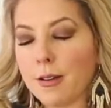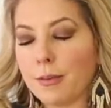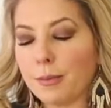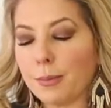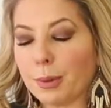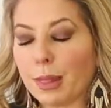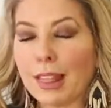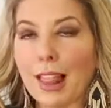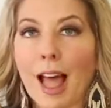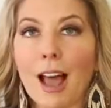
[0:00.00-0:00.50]

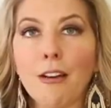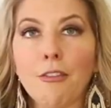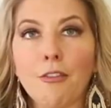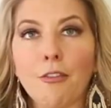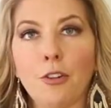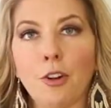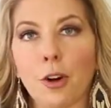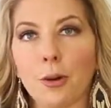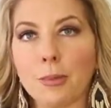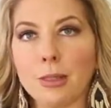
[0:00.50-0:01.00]

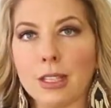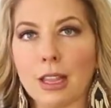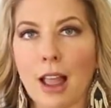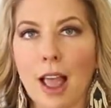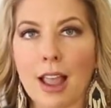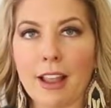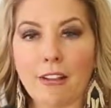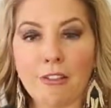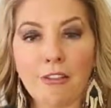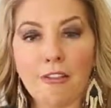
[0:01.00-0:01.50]
platforms
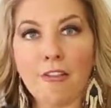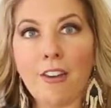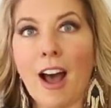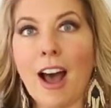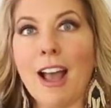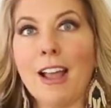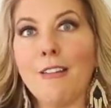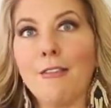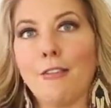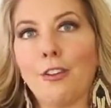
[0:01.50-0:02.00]
like
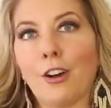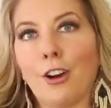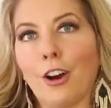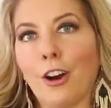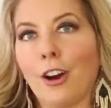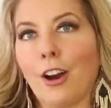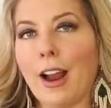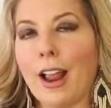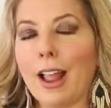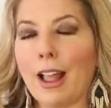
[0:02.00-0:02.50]

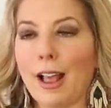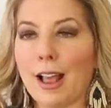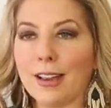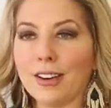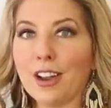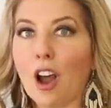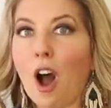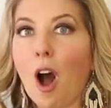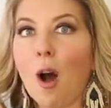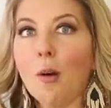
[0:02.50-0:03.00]
Fiverr
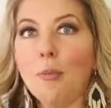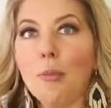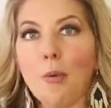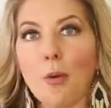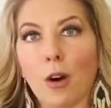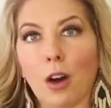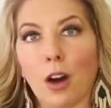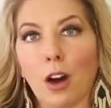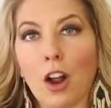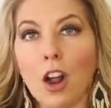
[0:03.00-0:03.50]
and
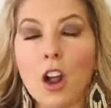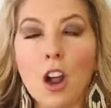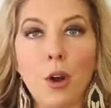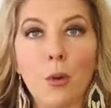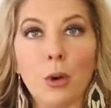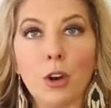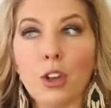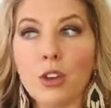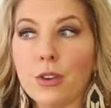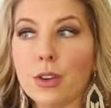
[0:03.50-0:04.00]
Upwork,
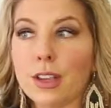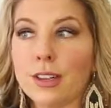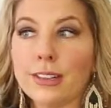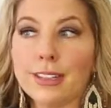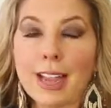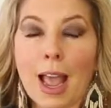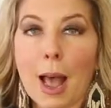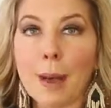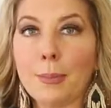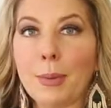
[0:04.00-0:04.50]
where you can
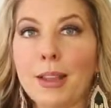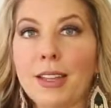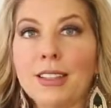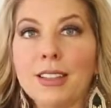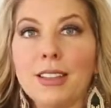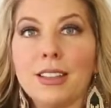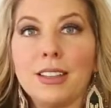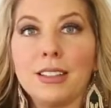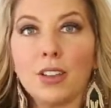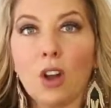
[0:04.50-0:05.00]
tap
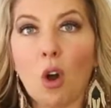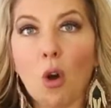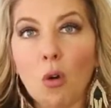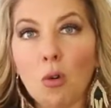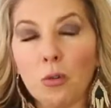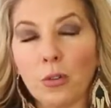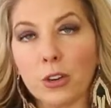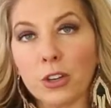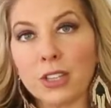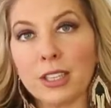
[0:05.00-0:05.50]
into this
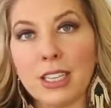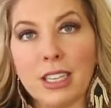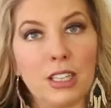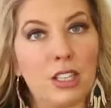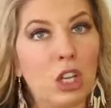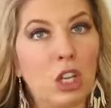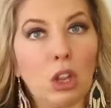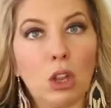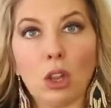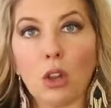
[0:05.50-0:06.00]

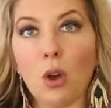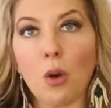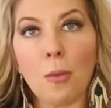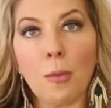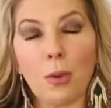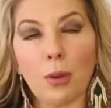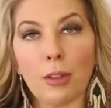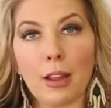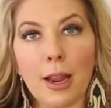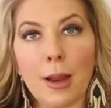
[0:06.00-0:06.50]
overseas
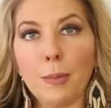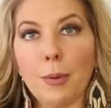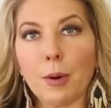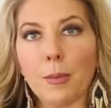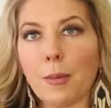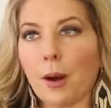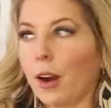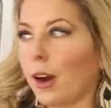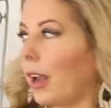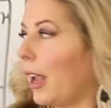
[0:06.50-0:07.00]
global labor
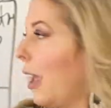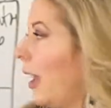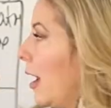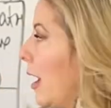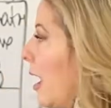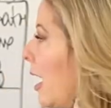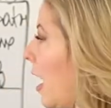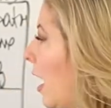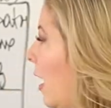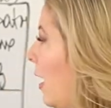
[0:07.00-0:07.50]

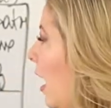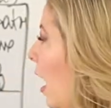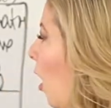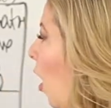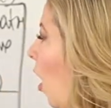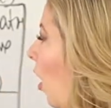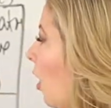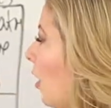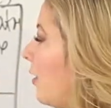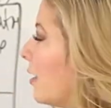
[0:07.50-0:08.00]
market, now
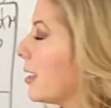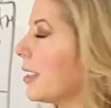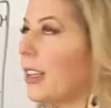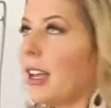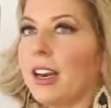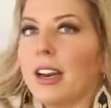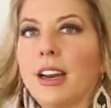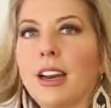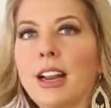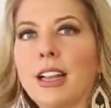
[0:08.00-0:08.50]
all of a
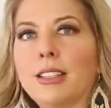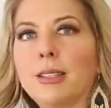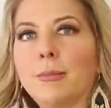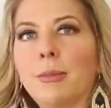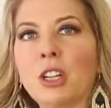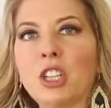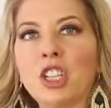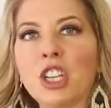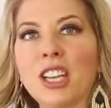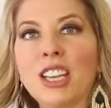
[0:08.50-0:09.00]
sudden it's
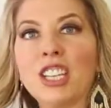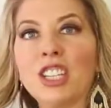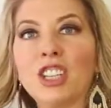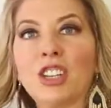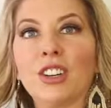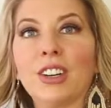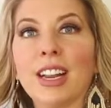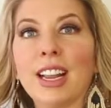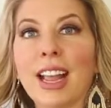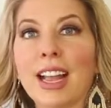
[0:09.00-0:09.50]
much
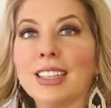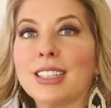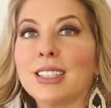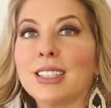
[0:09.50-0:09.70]
easier to get